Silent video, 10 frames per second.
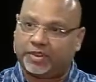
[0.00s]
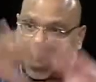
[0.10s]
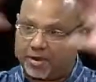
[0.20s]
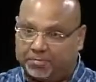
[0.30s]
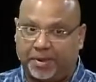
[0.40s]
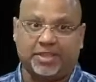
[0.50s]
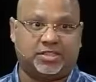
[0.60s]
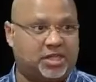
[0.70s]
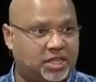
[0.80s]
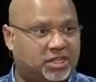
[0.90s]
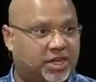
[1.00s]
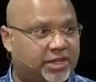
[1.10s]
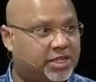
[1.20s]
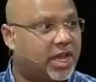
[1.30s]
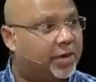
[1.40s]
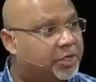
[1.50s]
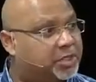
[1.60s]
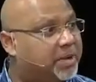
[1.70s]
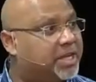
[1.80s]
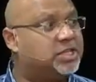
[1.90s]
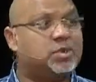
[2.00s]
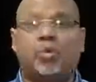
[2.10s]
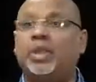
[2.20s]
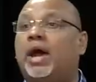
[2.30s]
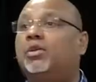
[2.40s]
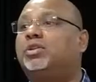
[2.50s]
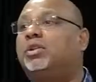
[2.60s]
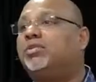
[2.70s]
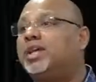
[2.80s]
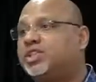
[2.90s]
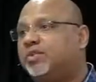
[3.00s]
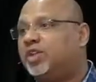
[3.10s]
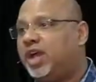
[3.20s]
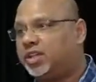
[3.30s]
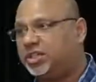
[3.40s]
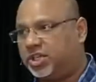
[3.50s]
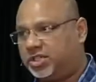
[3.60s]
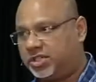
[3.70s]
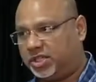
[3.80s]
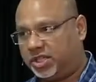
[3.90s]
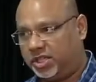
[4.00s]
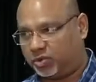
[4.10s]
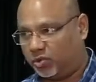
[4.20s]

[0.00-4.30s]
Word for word: of that big C church, which means without the rest of the other churches in